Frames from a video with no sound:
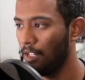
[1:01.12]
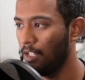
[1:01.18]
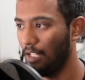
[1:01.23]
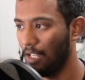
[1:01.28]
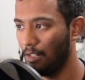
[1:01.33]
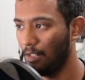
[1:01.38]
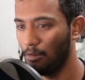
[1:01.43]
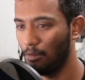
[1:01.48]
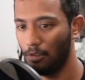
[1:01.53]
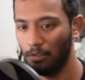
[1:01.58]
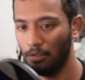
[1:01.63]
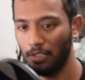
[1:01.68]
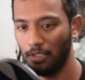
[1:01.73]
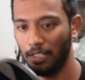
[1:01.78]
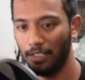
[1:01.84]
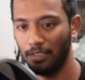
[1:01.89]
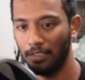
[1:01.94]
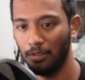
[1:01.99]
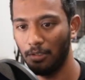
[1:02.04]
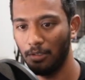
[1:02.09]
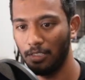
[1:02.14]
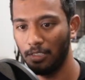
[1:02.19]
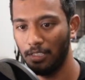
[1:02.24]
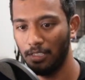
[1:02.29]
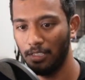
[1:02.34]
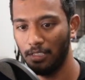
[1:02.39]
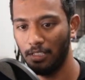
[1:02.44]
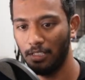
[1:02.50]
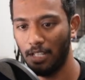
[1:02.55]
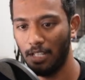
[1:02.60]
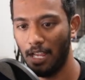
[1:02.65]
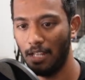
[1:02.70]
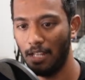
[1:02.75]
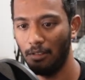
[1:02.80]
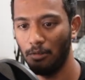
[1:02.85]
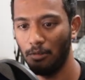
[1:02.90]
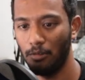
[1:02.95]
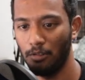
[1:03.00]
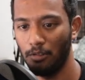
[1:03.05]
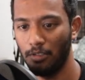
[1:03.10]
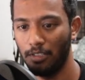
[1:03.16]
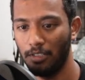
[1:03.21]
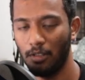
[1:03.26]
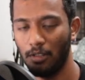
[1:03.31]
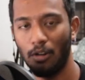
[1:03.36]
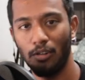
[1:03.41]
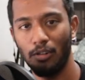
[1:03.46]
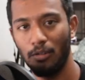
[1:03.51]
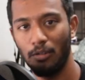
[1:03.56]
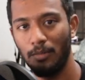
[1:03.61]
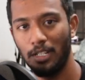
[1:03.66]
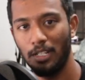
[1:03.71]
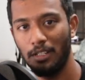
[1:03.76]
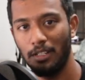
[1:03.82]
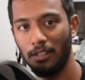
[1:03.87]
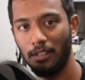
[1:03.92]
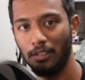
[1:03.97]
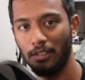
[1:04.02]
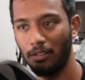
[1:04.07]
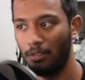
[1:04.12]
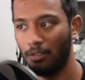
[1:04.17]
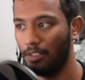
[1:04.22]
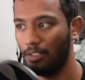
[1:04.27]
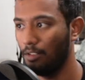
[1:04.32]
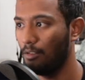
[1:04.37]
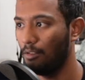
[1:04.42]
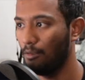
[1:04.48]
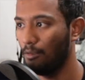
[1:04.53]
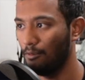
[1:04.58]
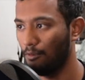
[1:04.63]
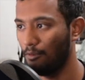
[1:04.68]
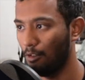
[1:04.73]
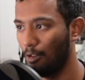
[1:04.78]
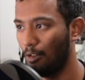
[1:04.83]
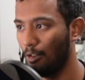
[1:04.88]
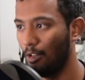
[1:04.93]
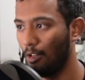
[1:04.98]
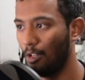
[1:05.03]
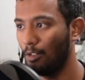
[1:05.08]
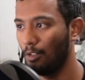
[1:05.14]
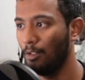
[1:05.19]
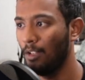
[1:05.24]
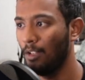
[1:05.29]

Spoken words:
and go to the resources and go to this automation resources to follow along.